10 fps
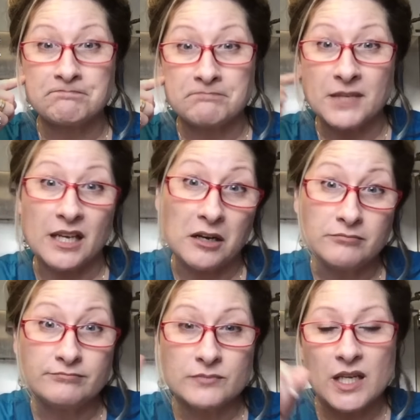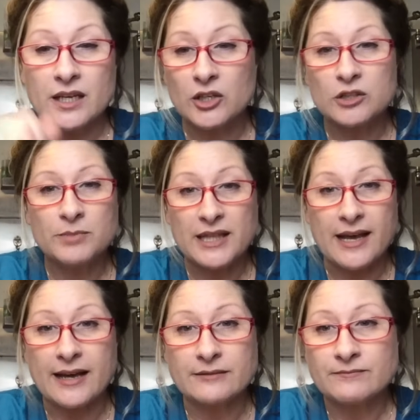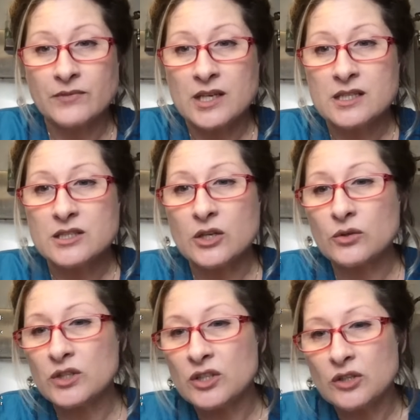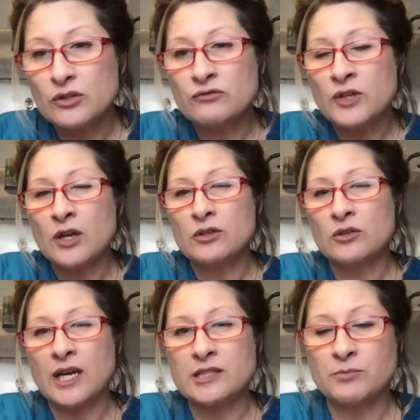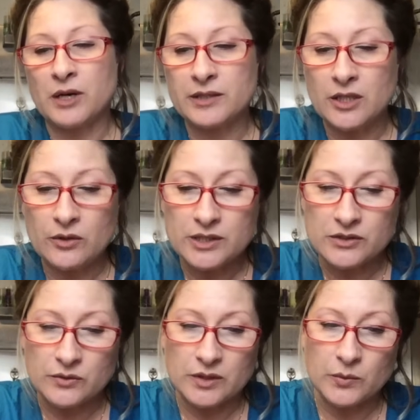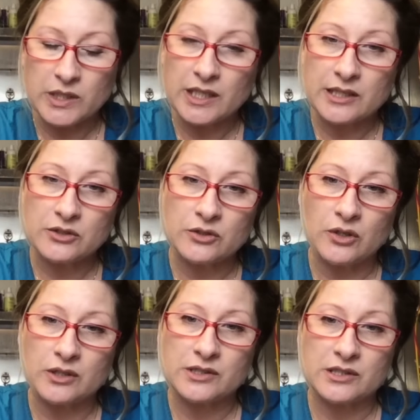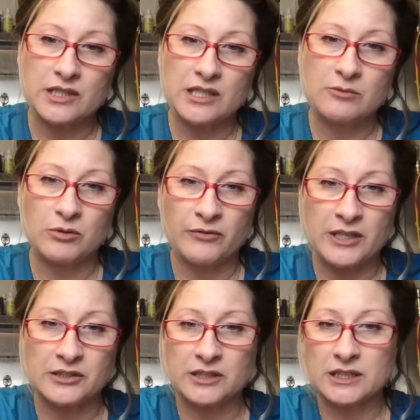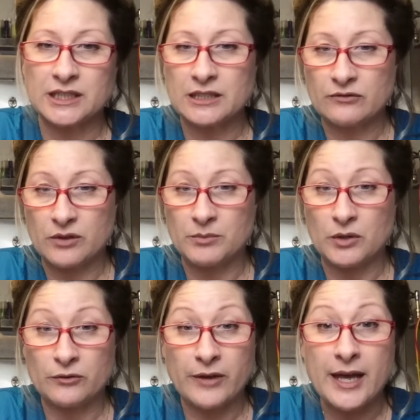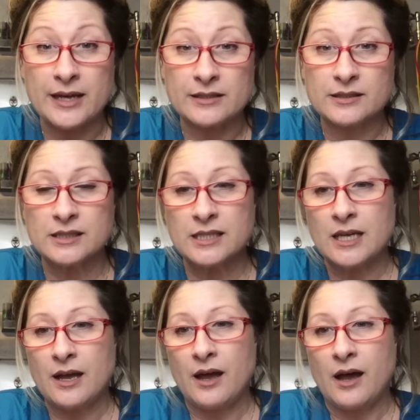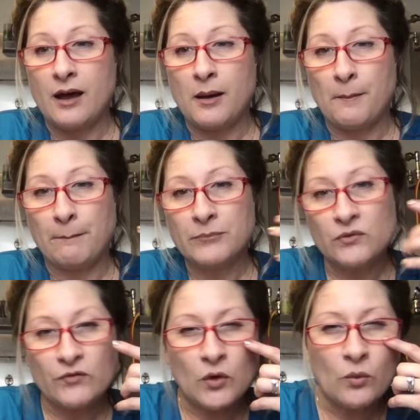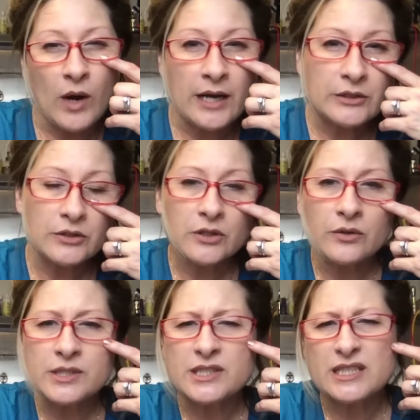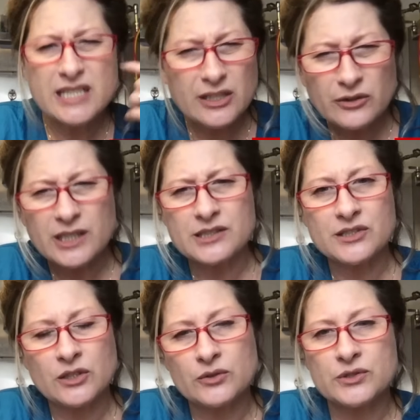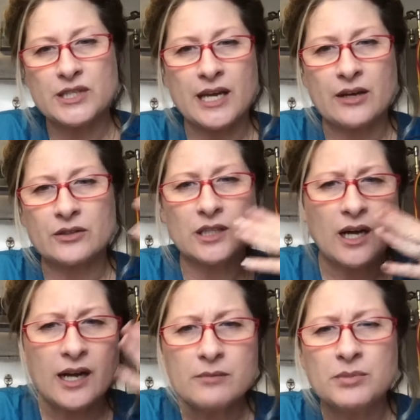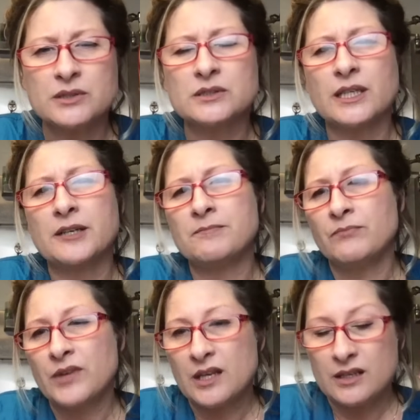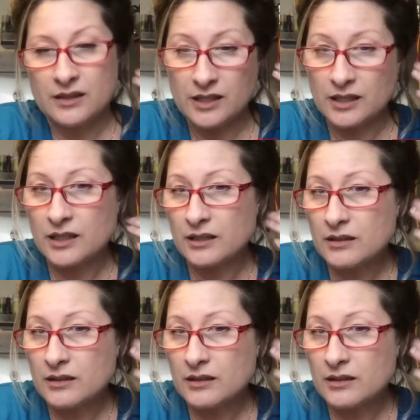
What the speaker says: It could be that. So you guys probably notice when you get your dog's teeth professionally cleaned from your vet, for a while you'll notice the tearing slows down, the eye buildup, the